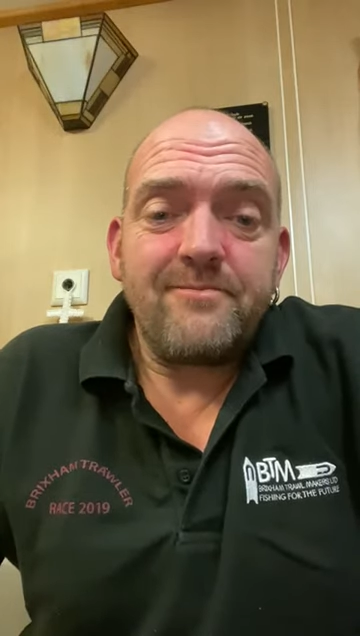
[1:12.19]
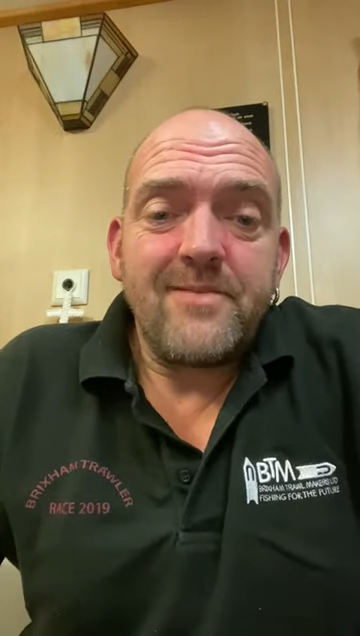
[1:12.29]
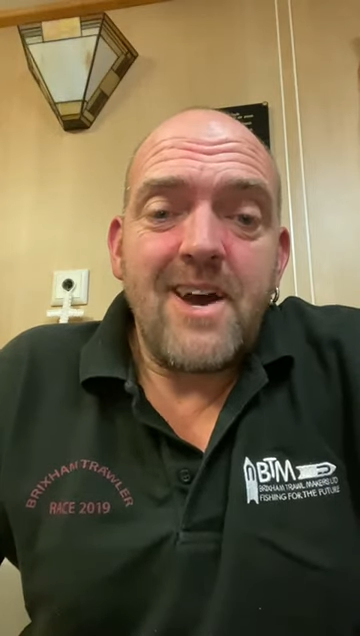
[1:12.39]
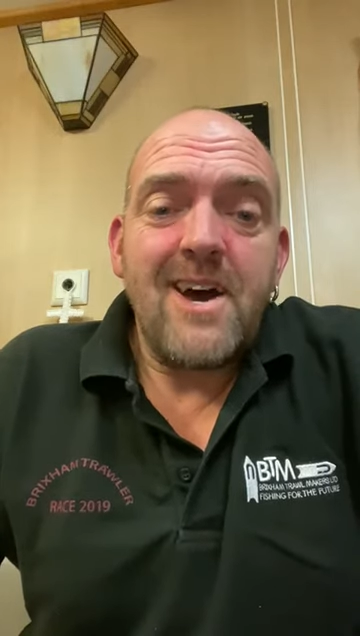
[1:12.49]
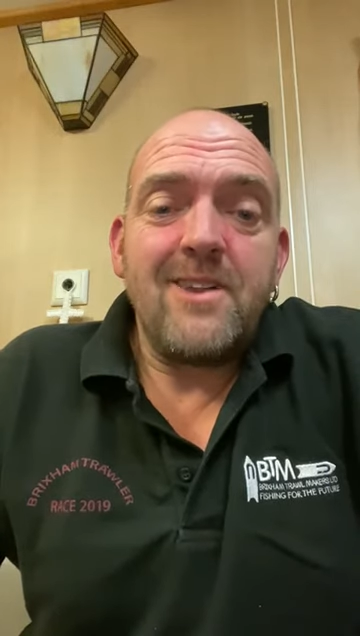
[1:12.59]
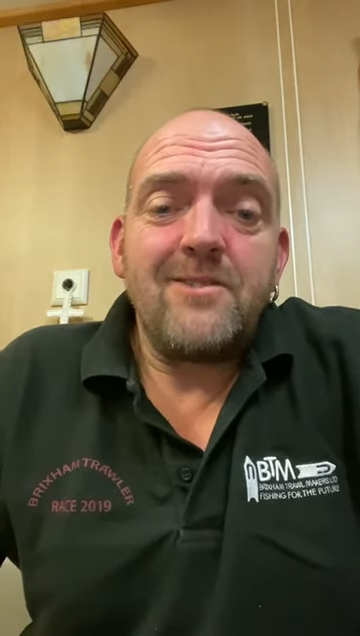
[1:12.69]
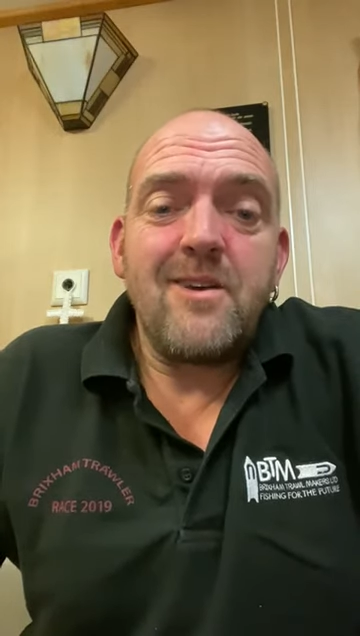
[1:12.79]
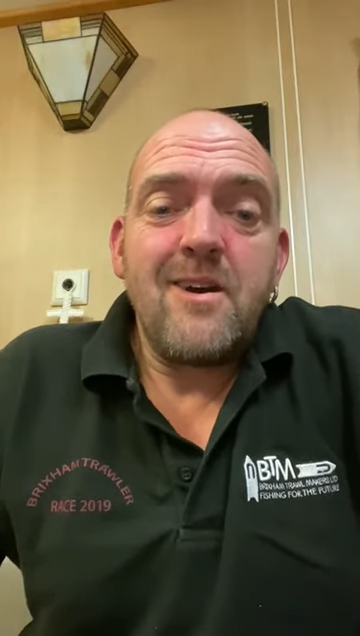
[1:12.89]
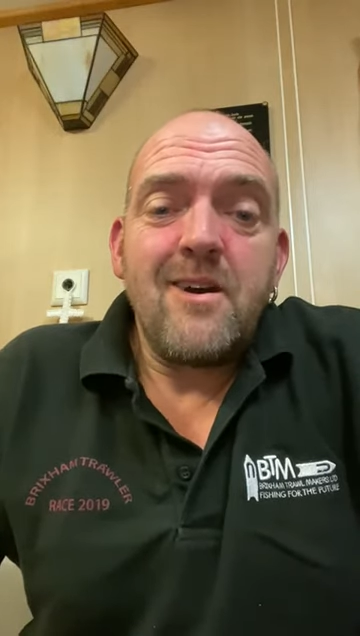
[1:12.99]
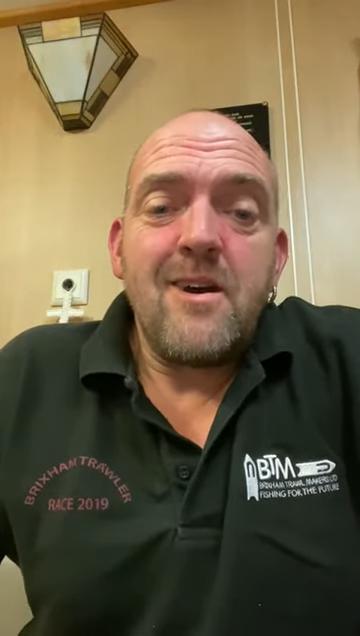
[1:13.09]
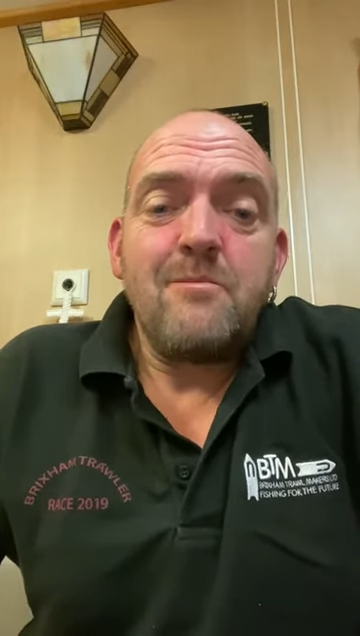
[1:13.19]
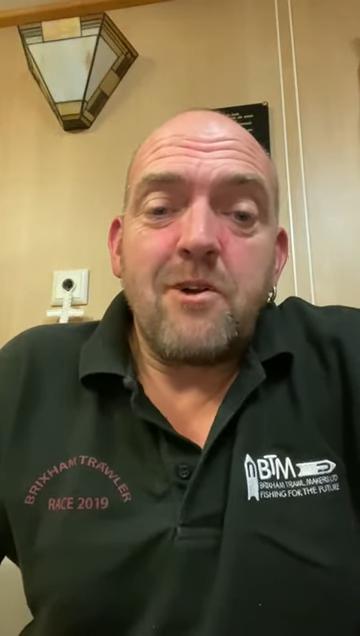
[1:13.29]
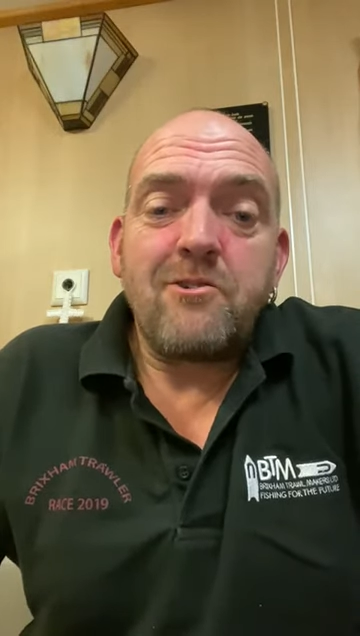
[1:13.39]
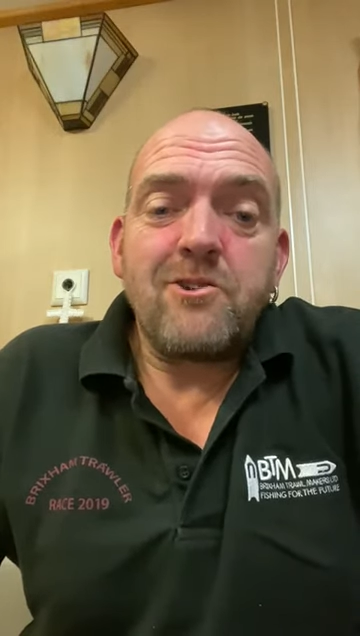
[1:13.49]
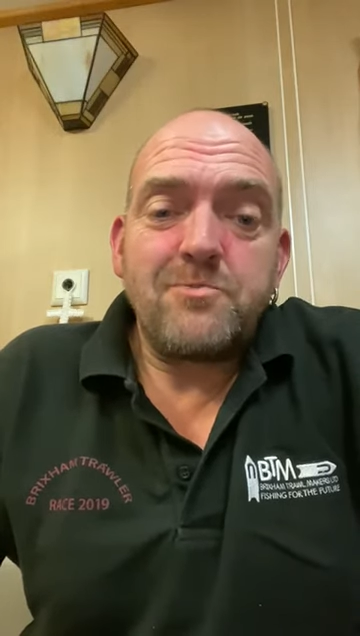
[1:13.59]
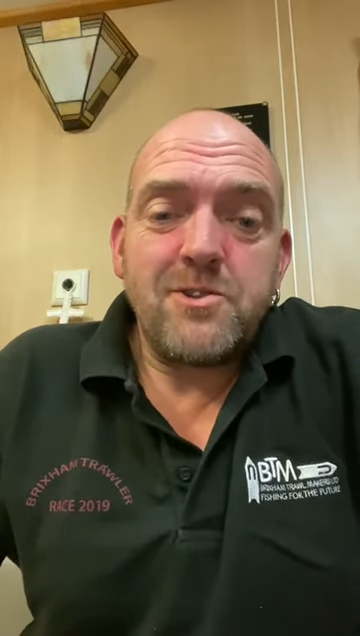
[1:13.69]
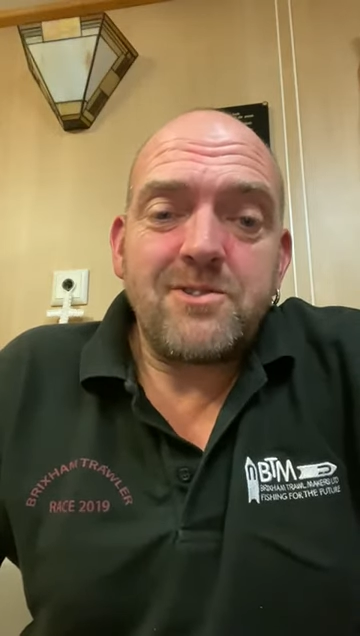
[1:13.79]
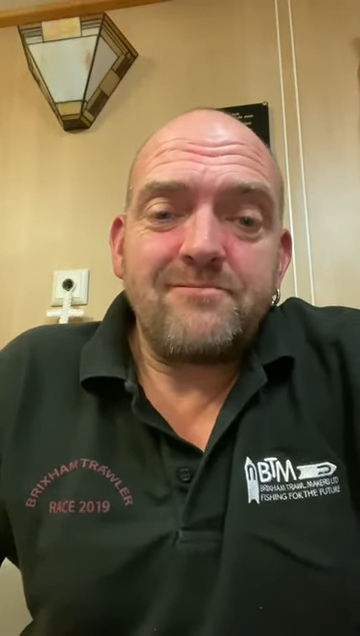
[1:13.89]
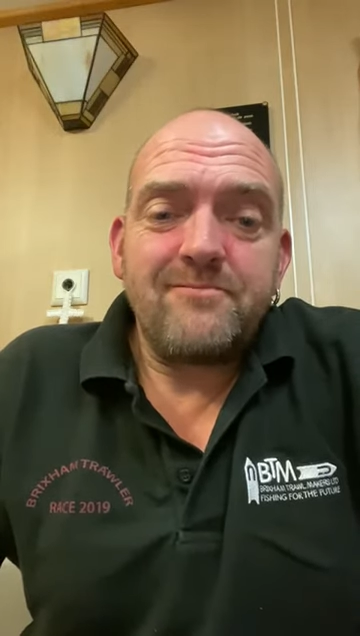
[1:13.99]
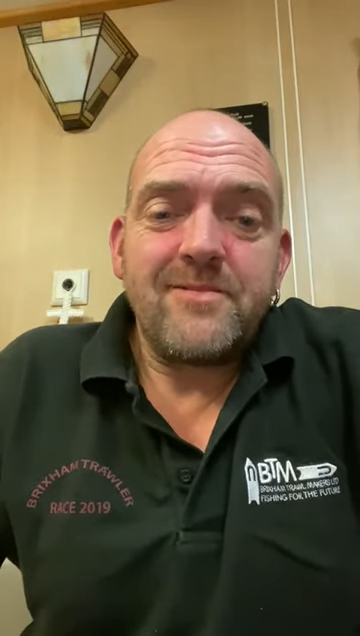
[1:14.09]
and Merry
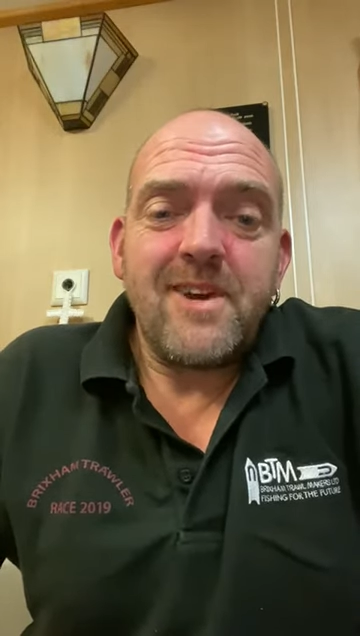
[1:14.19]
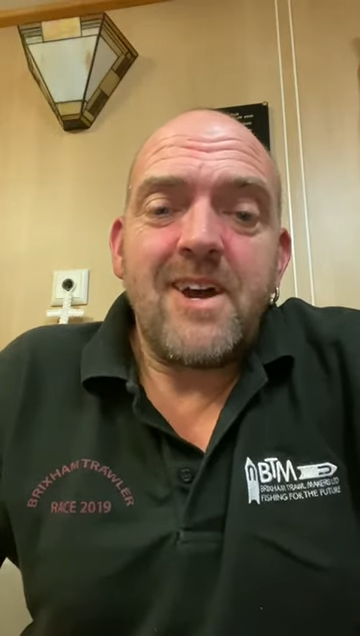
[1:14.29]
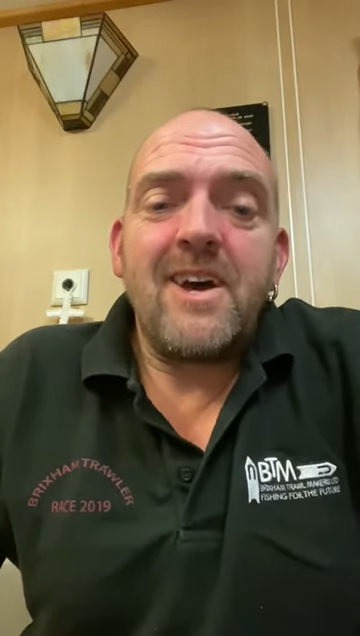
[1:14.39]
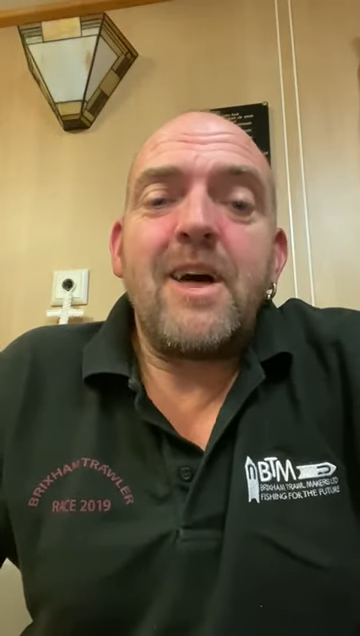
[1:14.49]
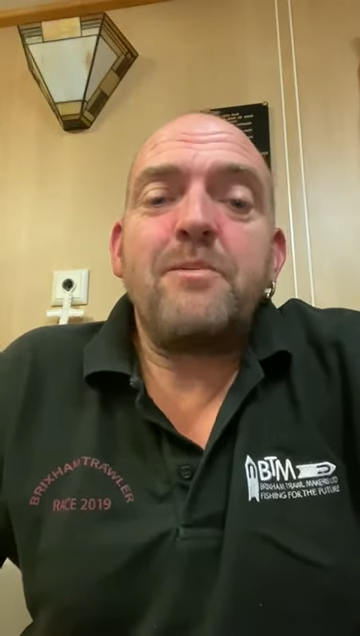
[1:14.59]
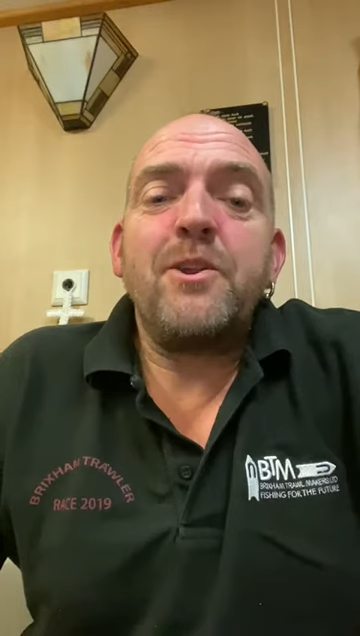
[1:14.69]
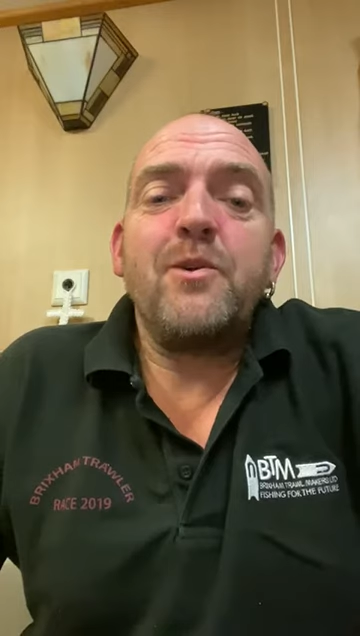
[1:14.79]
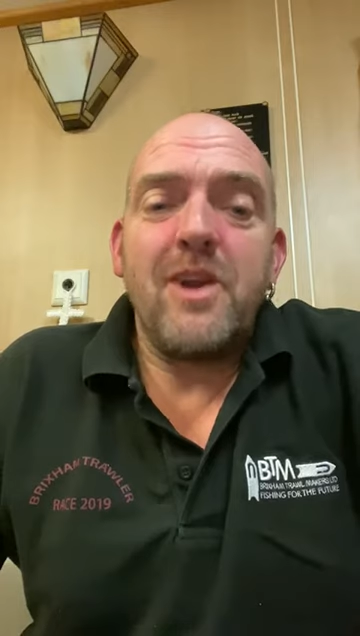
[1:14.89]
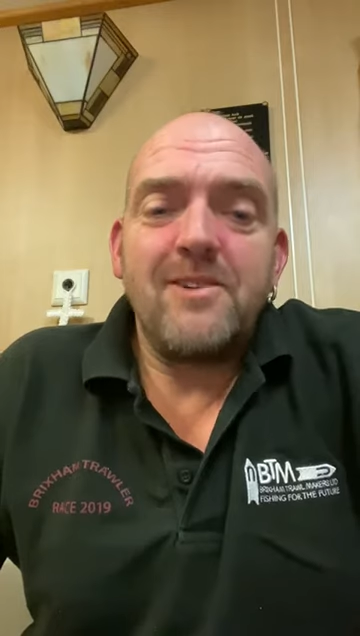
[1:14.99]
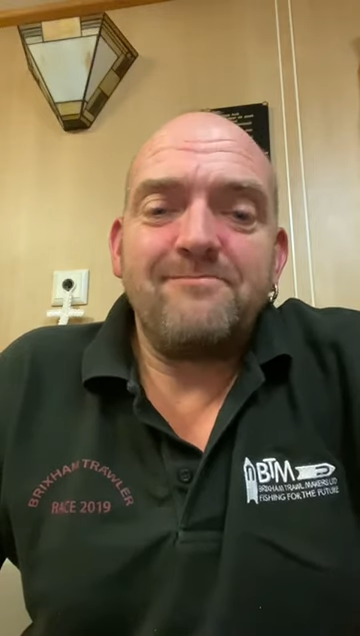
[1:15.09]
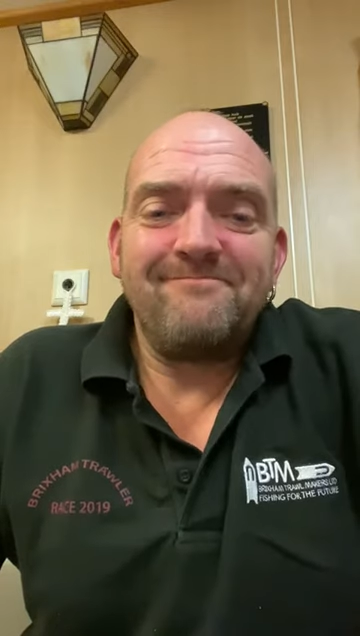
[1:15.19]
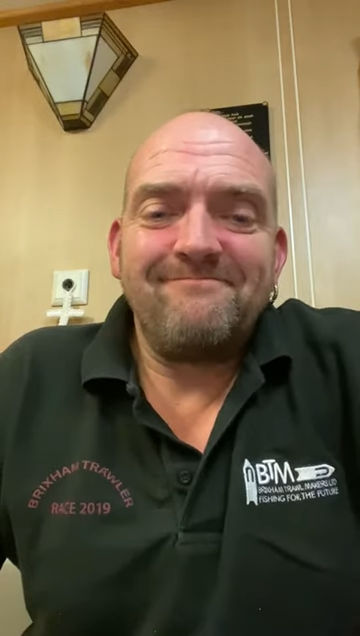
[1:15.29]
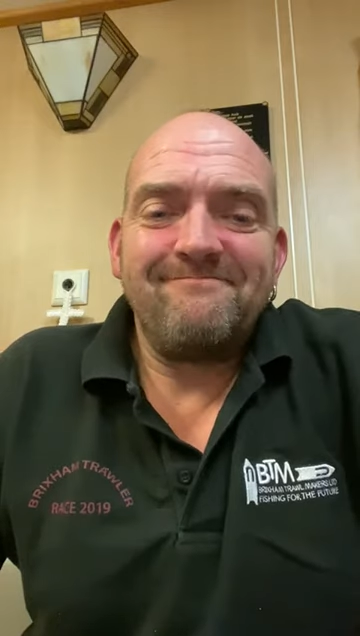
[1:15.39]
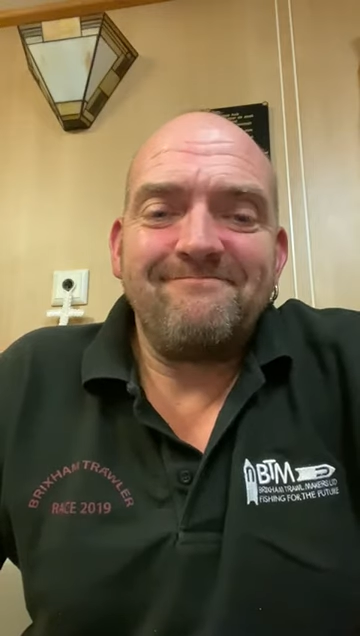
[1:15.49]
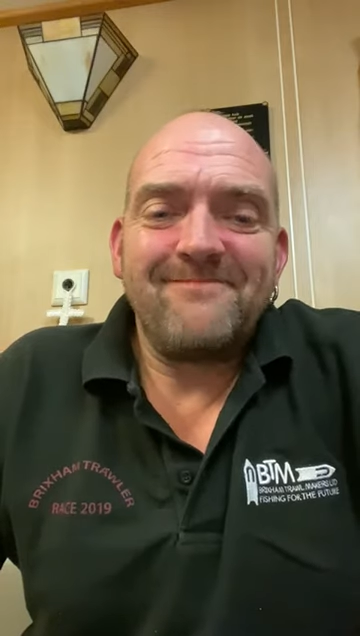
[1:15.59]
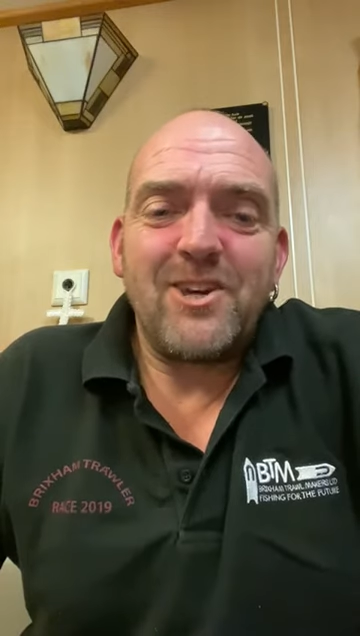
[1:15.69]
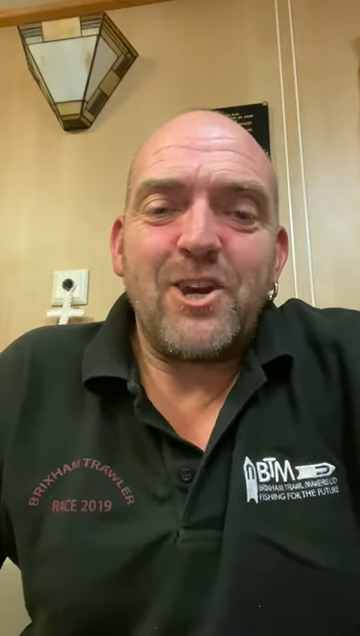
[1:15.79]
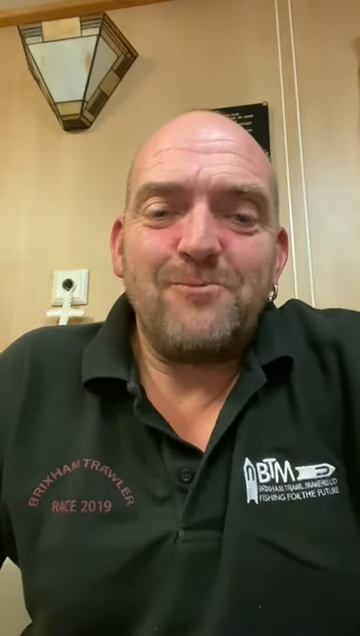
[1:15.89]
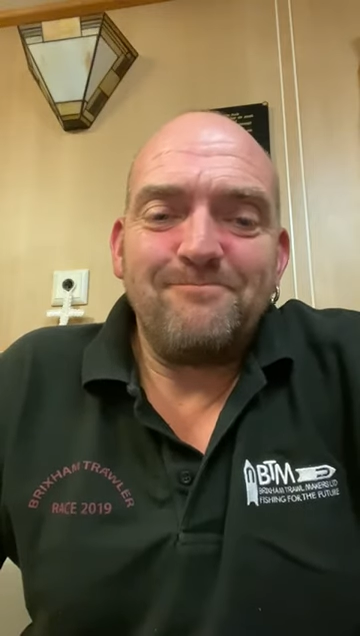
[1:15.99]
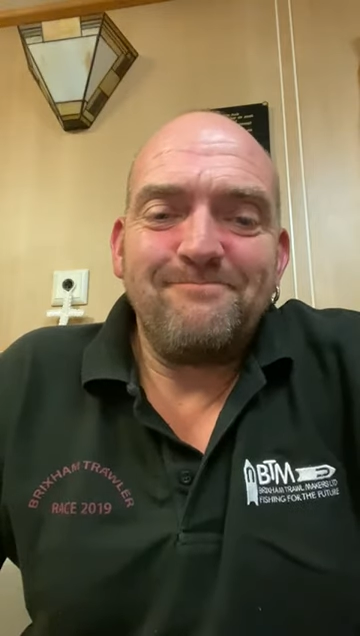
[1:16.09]
Christmas and Happy New Year. Thank you.